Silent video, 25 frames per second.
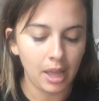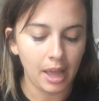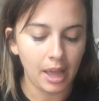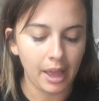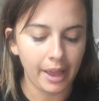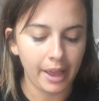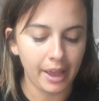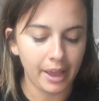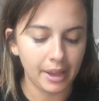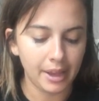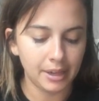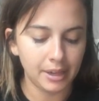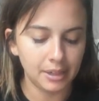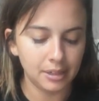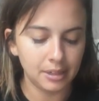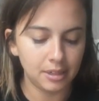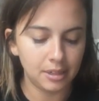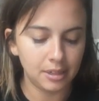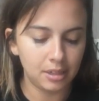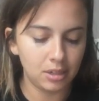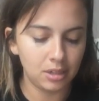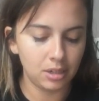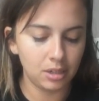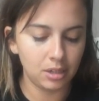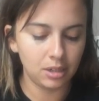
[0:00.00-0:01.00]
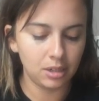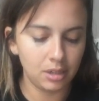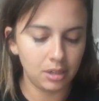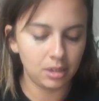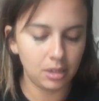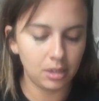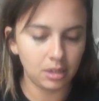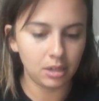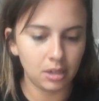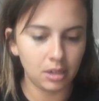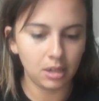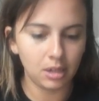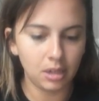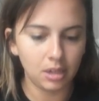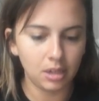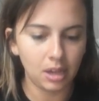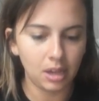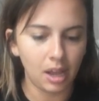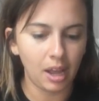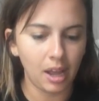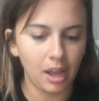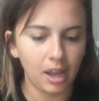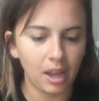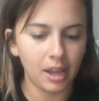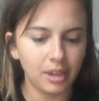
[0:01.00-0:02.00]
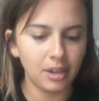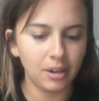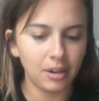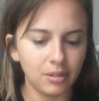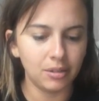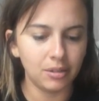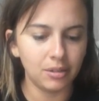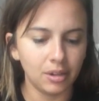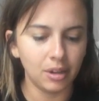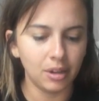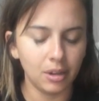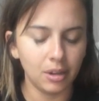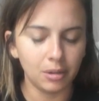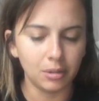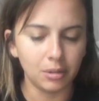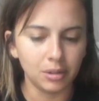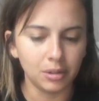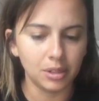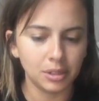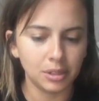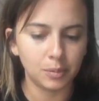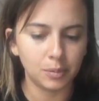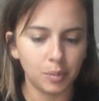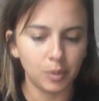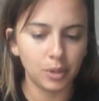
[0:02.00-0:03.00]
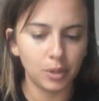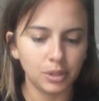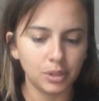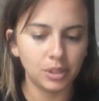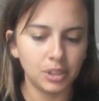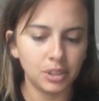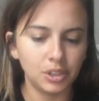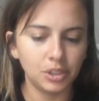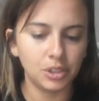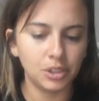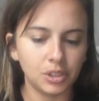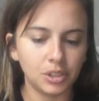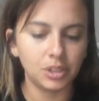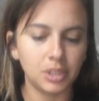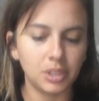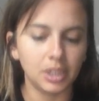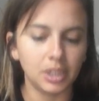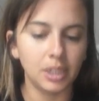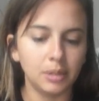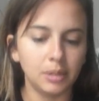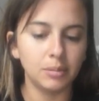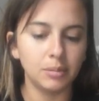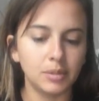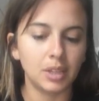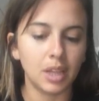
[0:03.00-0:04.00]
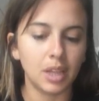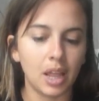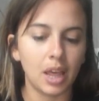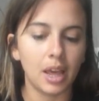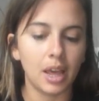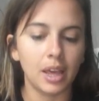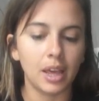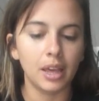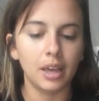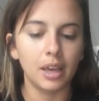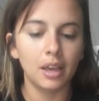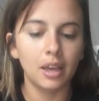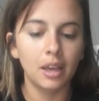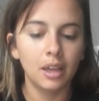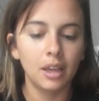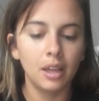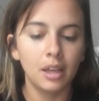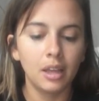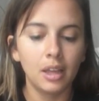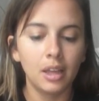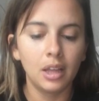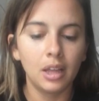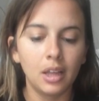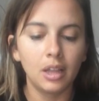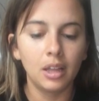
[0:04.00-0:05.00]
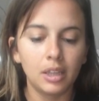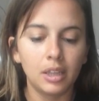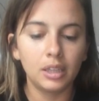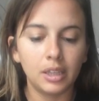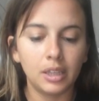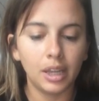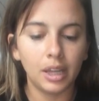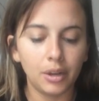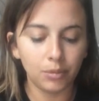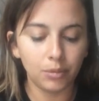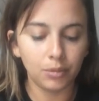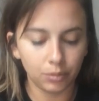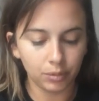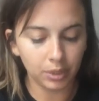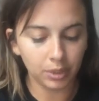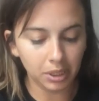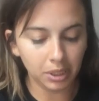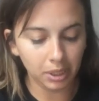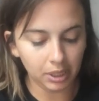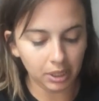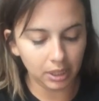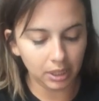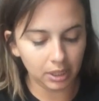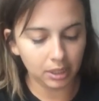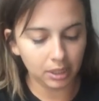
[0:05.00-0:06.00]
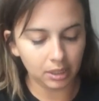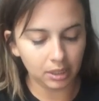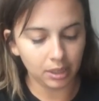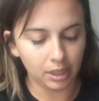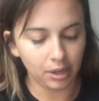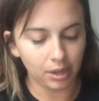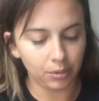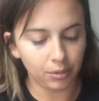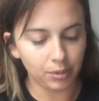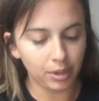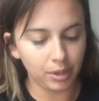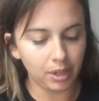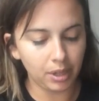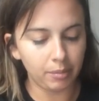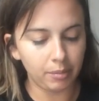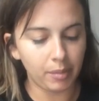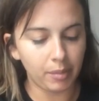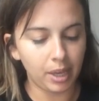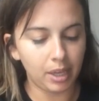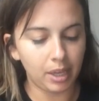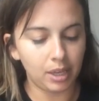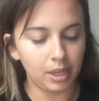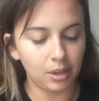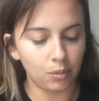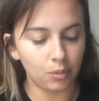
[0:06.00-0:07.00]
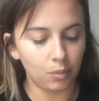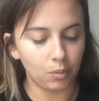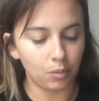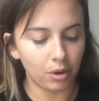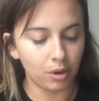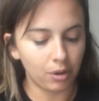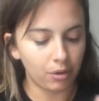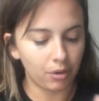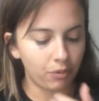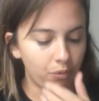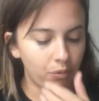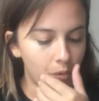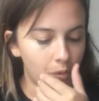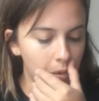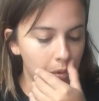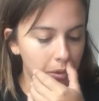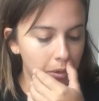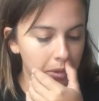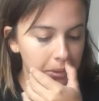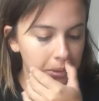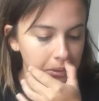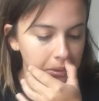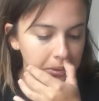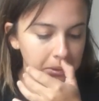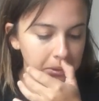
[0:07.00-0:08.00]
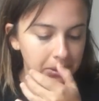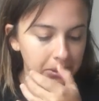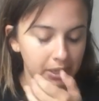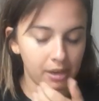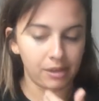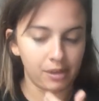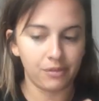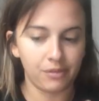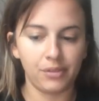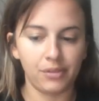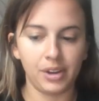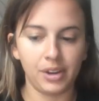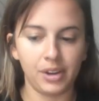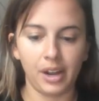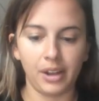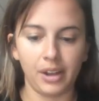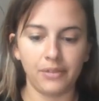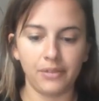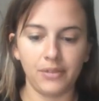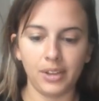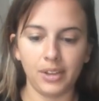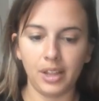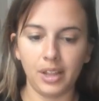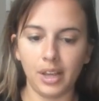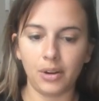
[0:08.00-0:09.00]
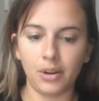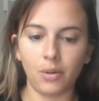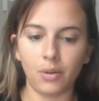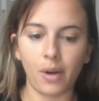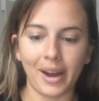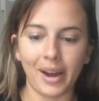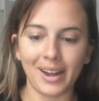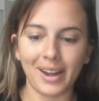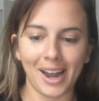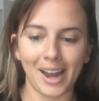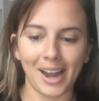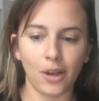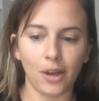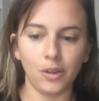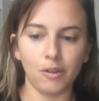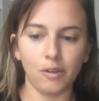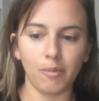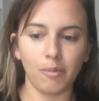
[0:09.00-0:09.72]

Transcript: And I don't know. This person just seems like they really make you work for this stuff. And I feel like right now you